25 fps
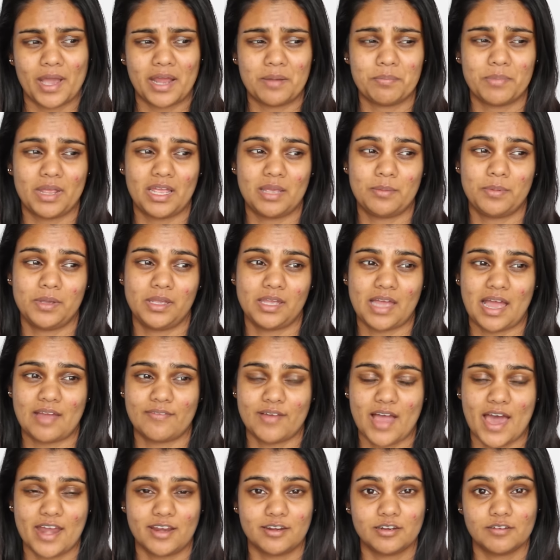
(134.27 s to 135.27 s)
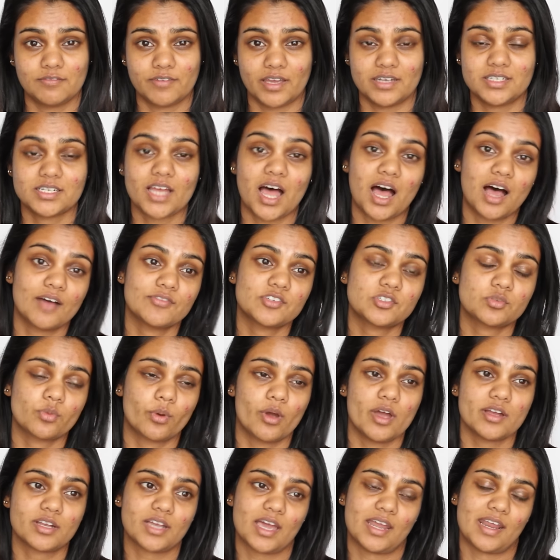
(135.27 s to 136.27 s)
and maybe I've had an event after
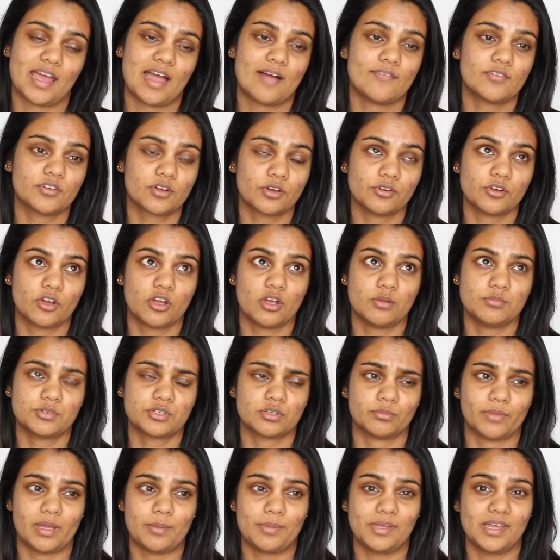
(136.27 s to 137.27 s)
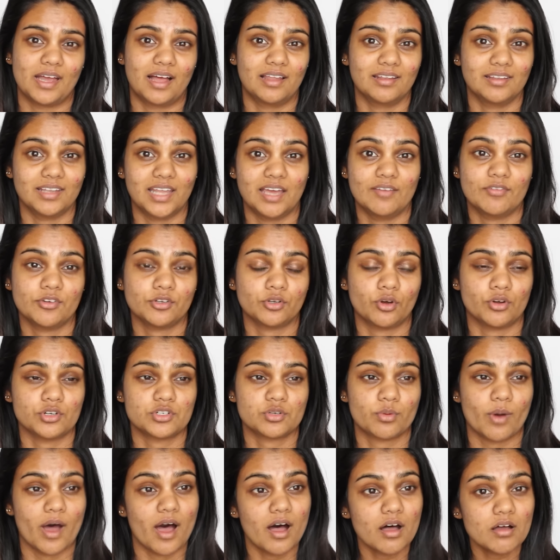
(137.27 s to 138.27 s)
work and I haven't gotten home till maybe 11 or
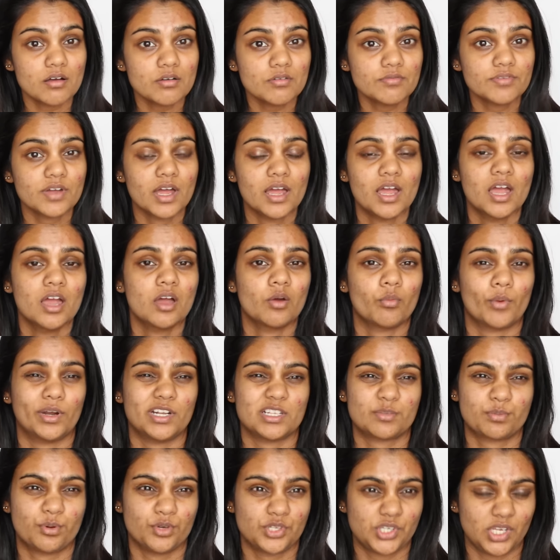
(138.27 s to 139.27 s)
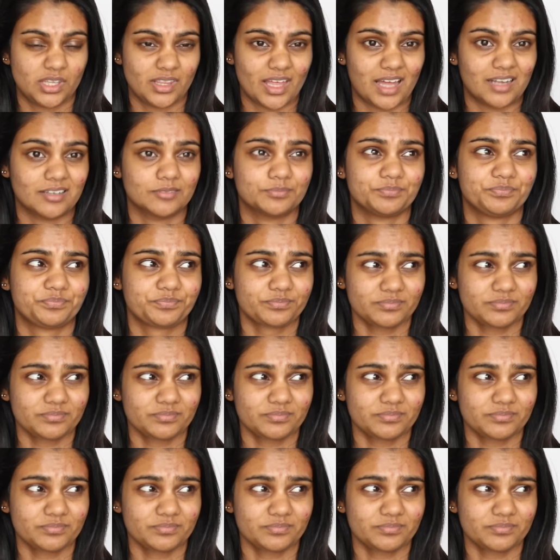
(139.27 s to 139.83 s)
12, when it's pushing that